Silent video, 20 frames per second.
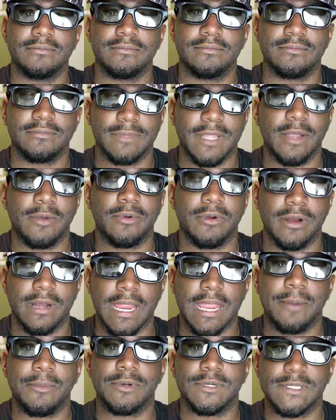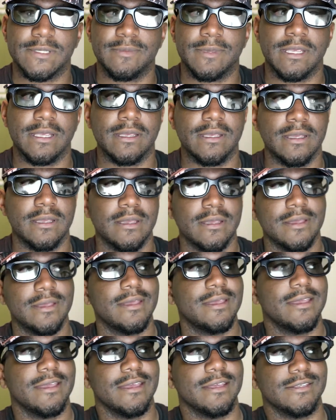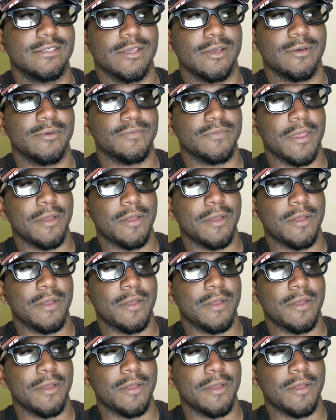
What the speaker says: They were a neighbor to me. And so